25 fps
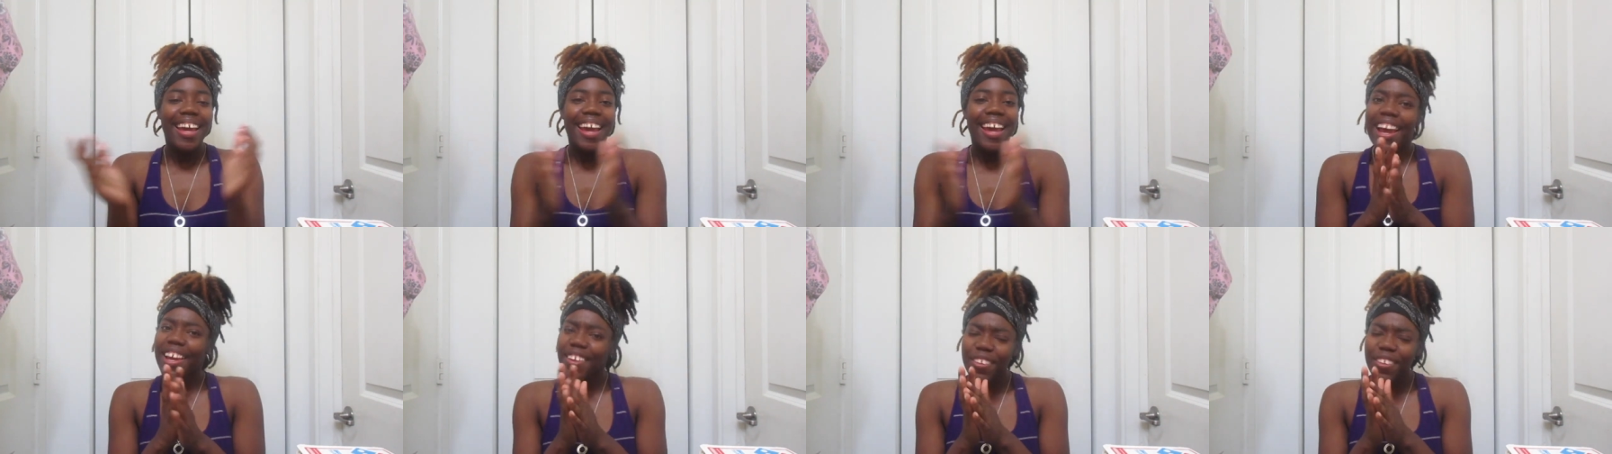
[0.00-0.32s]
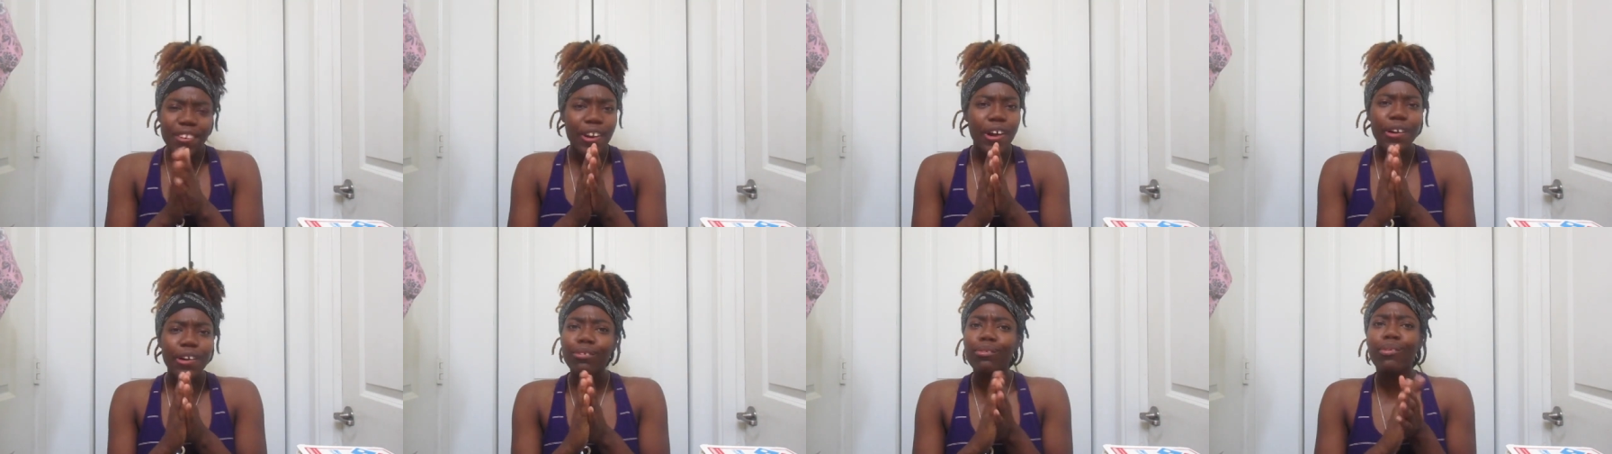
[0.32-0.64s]
And you
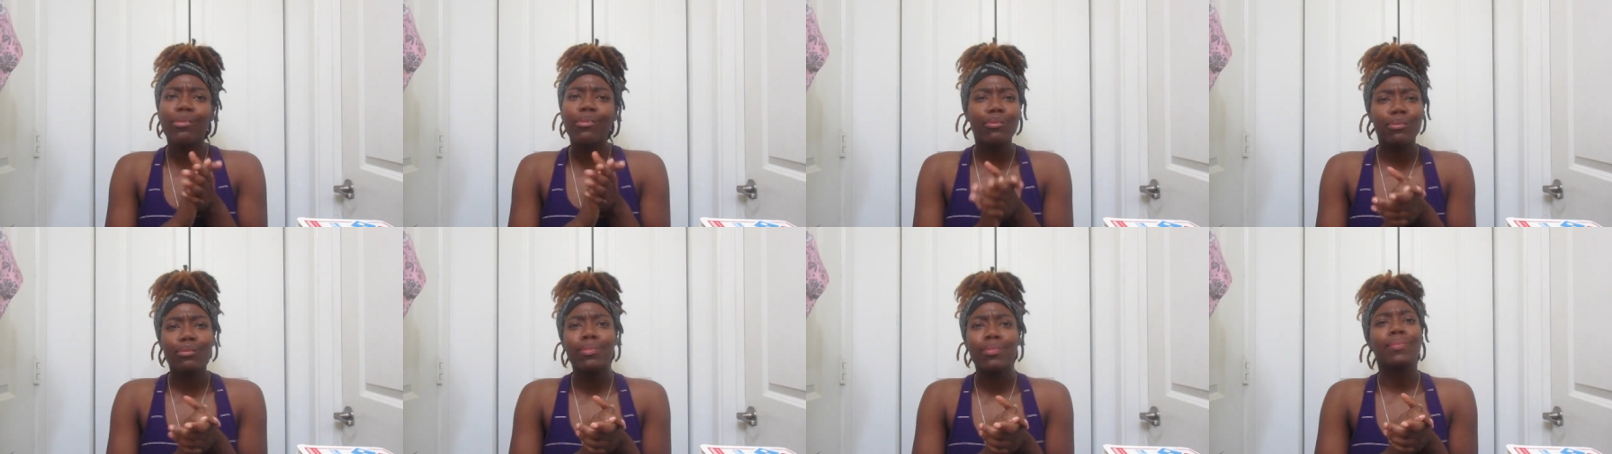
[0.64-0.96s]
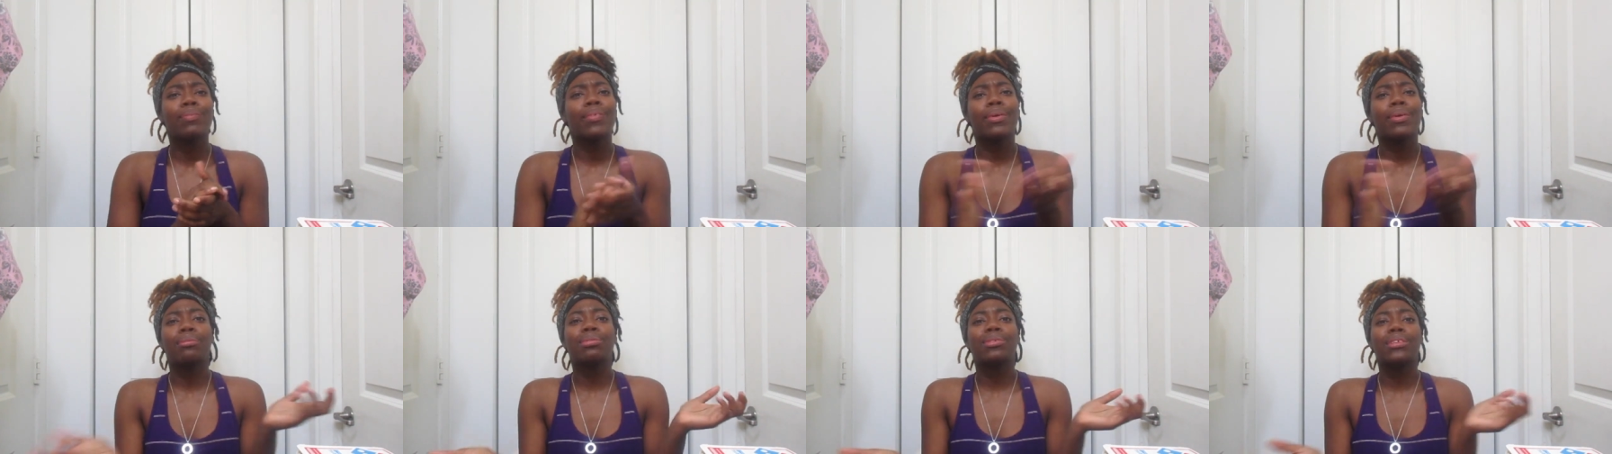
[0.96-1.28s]
know,
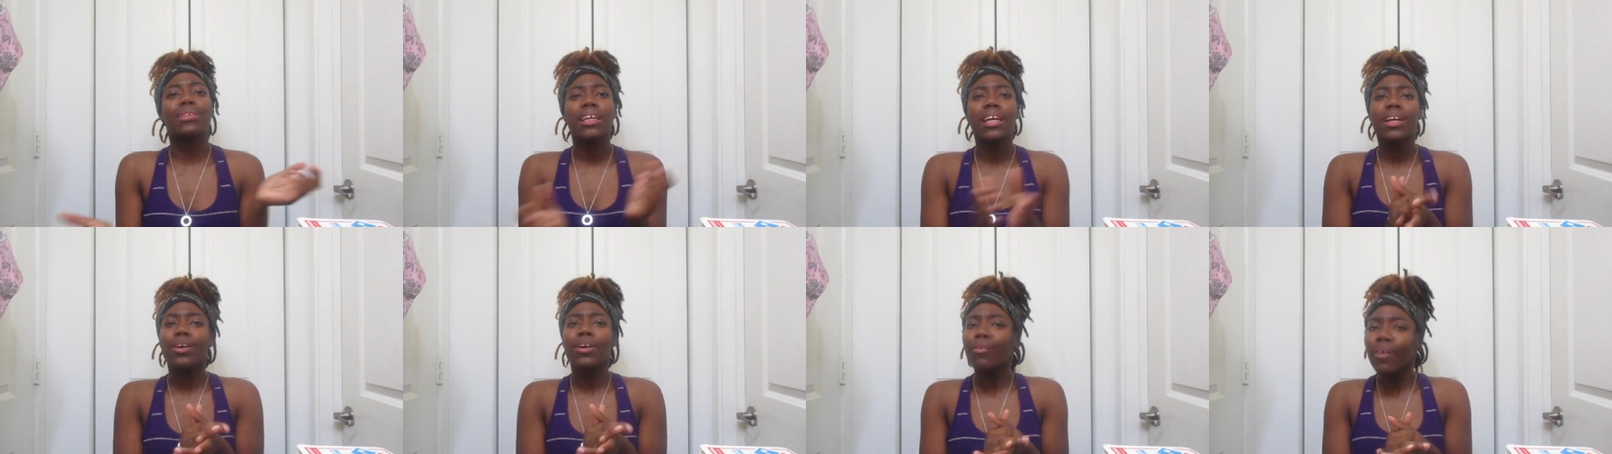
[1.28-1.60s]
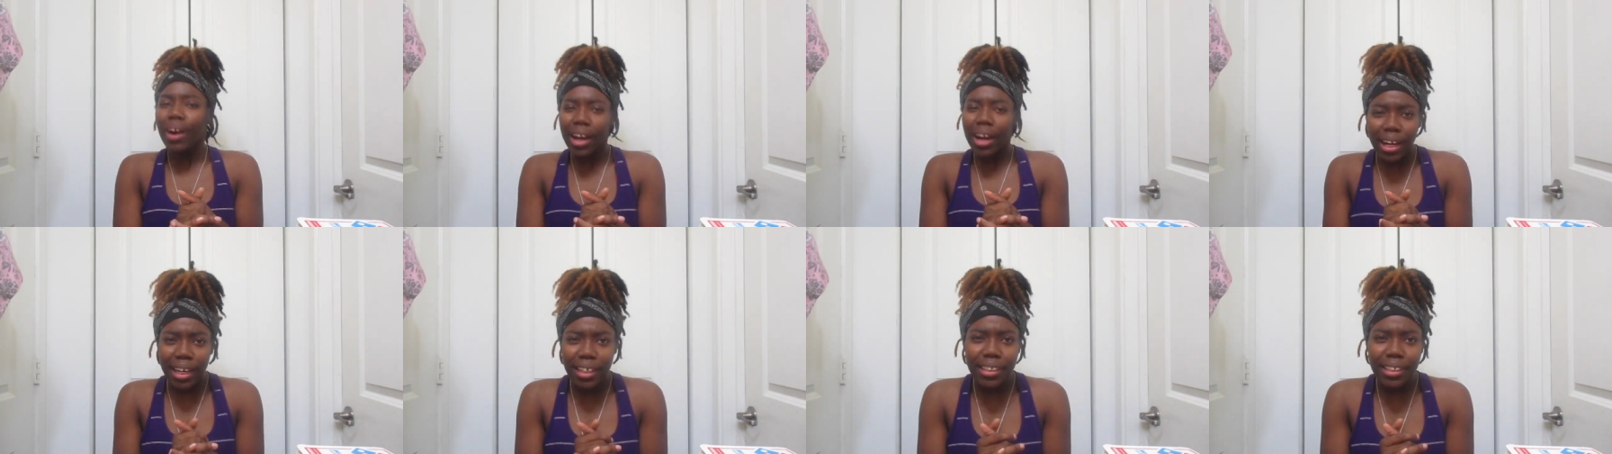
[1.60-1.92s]
what I'm saying,
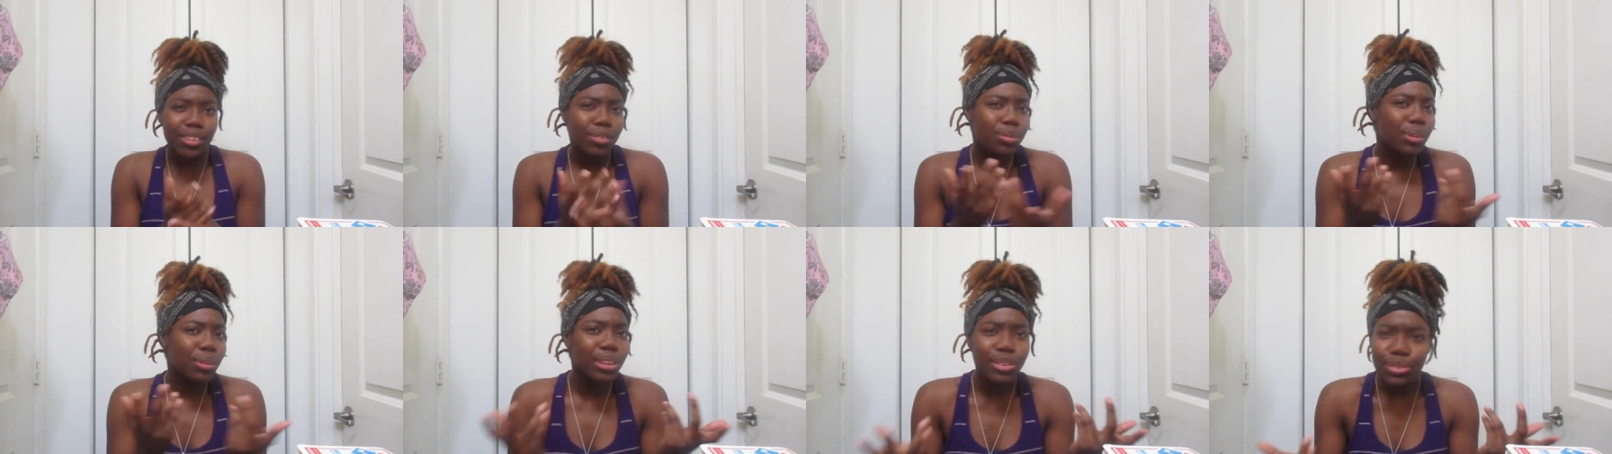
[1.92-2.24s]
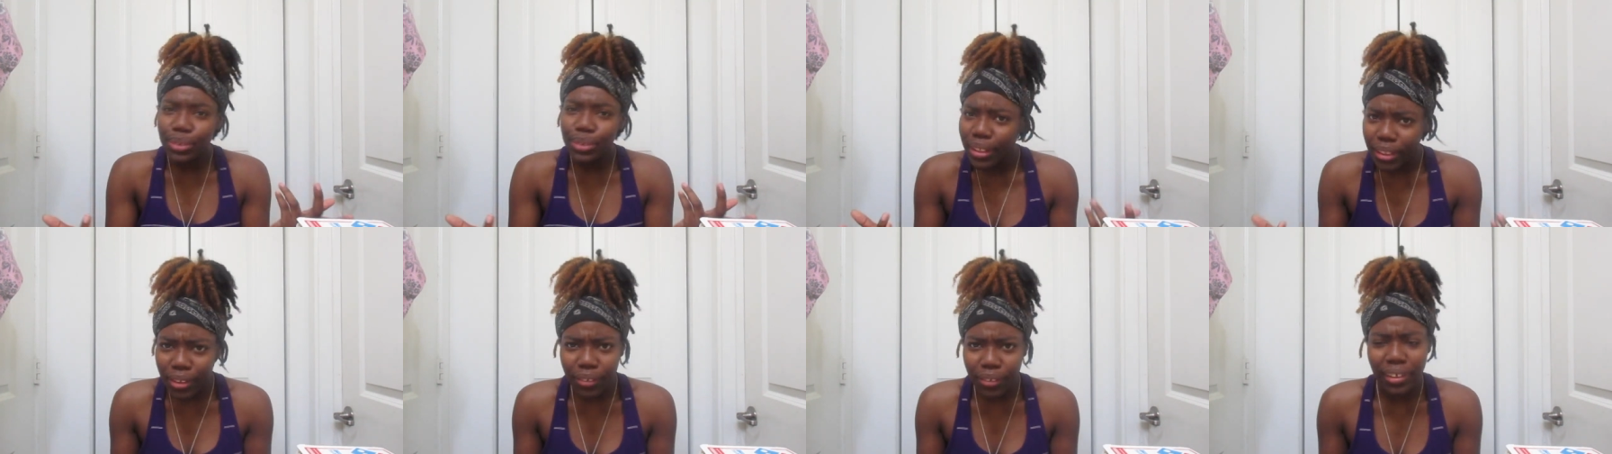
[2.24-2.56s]
grind
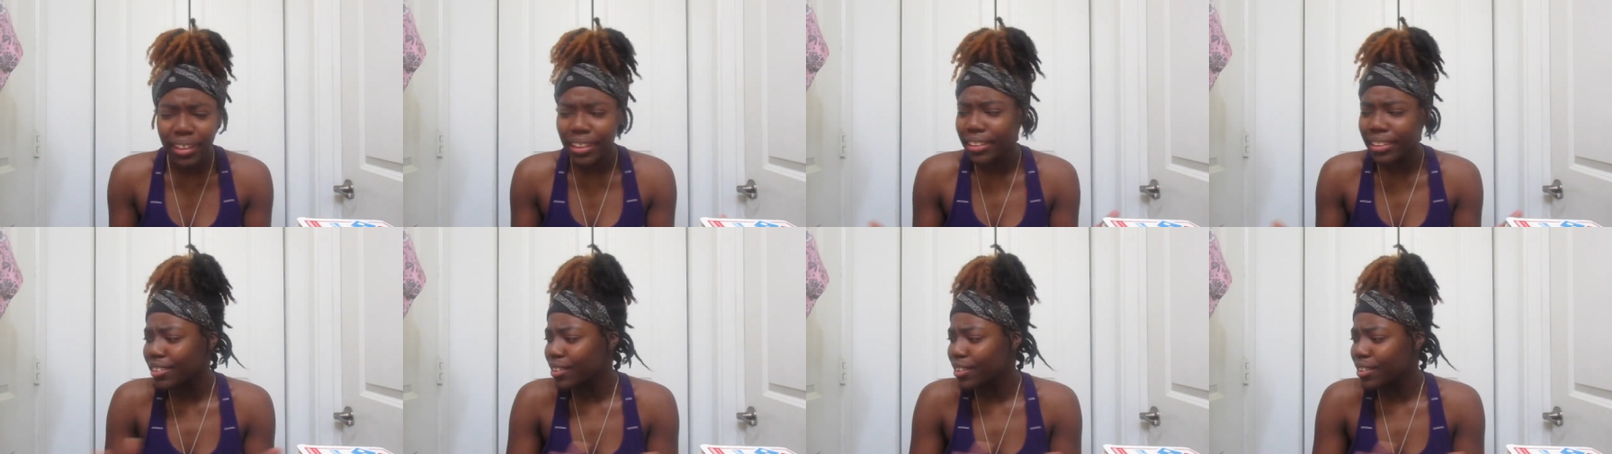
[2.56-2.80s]
2023.